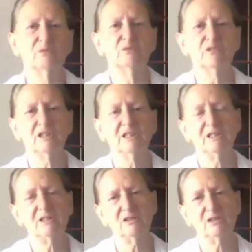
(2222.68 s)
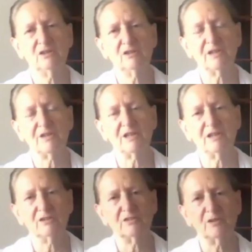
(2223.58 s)
really look at
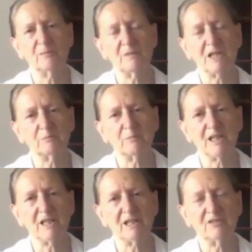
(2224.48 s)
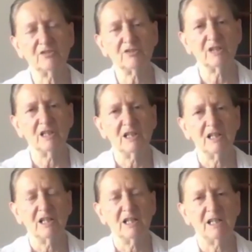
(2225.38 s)
things from that place.
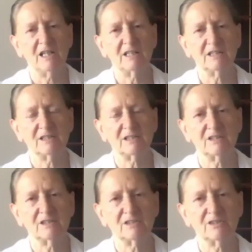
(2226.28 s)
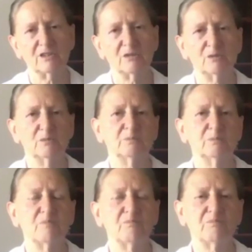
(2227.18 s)
And so
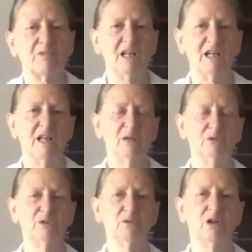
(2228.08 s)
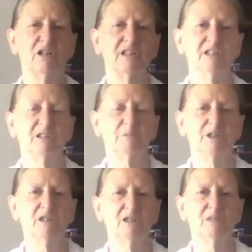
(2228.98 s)
how do I
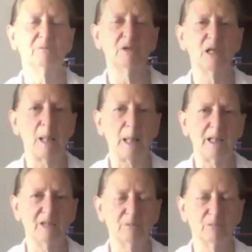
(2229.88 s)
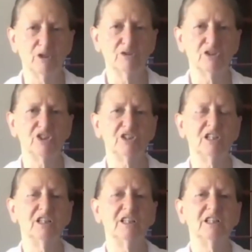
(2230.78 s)
become
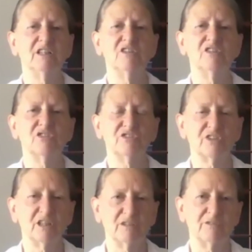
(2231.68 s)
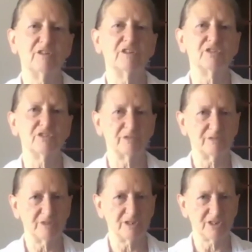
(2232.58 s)
emotionally
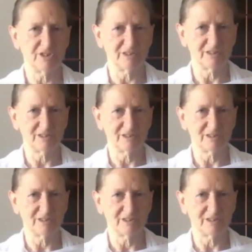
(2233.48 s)
self-sufficient